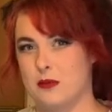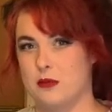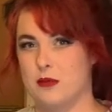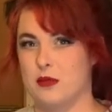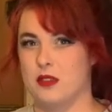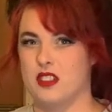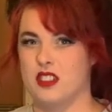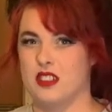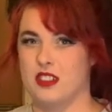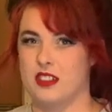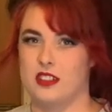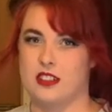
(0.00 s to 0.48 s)

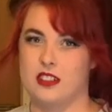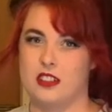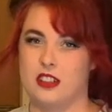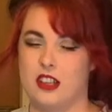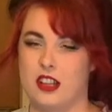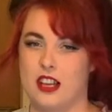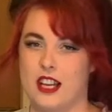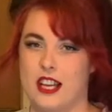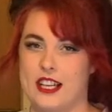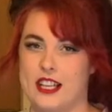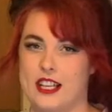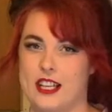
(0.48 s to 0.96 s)
were
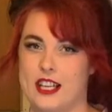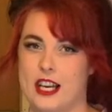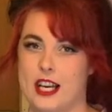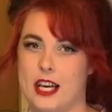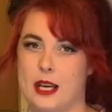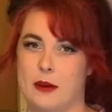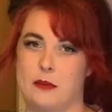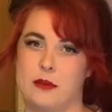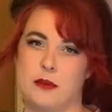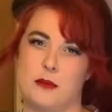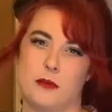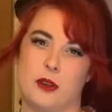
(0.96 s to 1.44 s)
lining
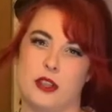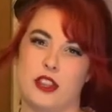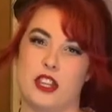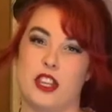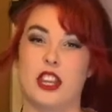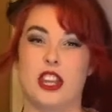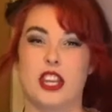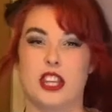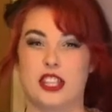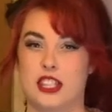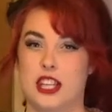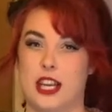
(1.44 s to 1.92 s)
up and whether
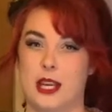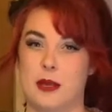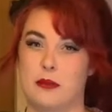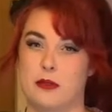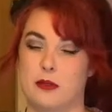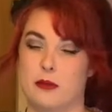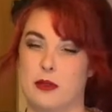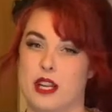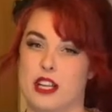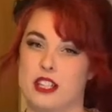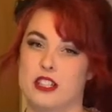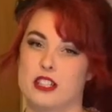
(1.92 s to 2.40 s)
the shapes
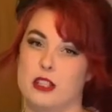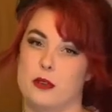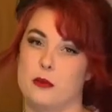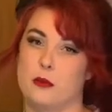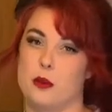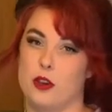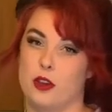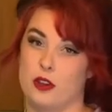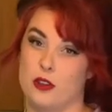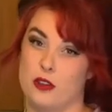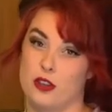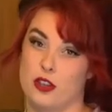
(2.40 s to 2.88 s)
would actually
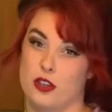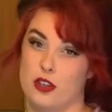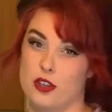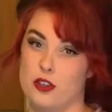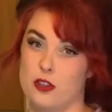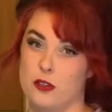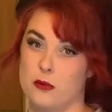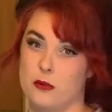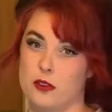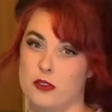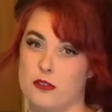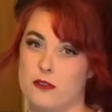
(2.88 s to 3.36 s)
work on a
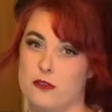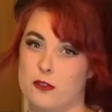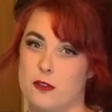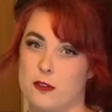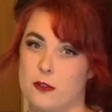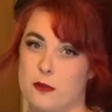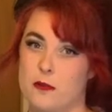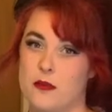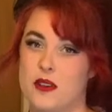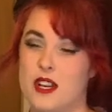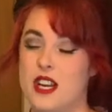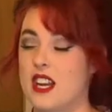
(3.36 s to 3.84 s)
human
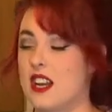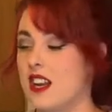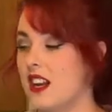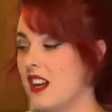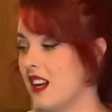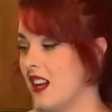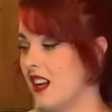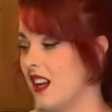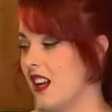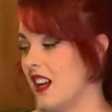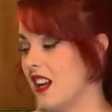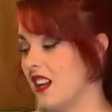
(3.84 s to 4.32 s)
form.
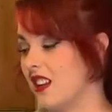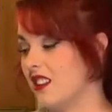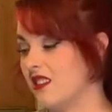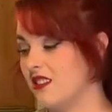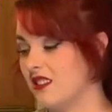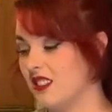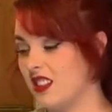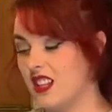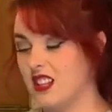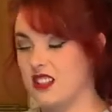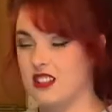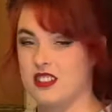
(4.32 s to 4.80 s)
And
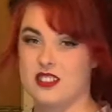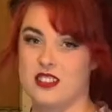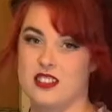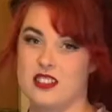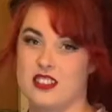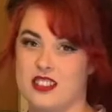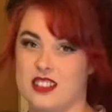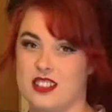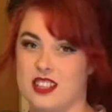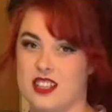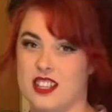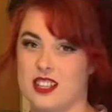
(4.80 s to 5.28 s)
as you can
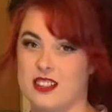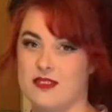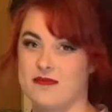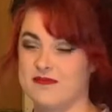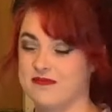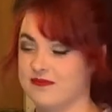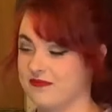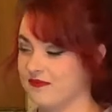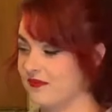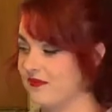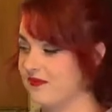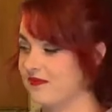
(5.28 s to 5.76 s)
see,
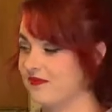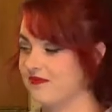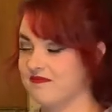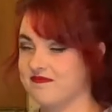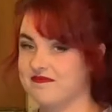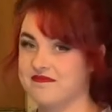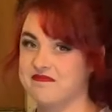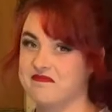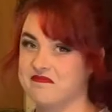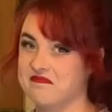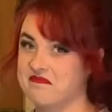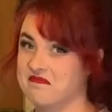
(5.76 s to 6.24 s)

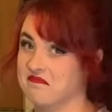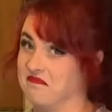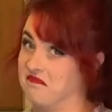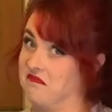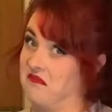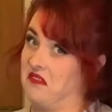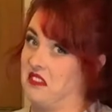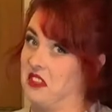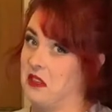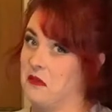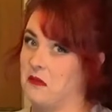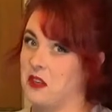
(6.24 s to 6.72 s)

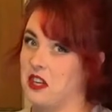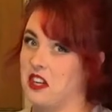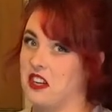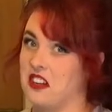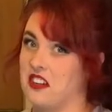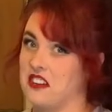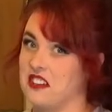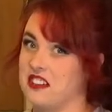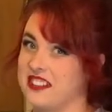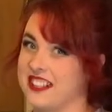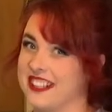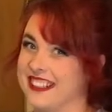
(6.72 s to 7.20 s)
it
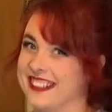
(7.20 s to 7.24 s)
worked.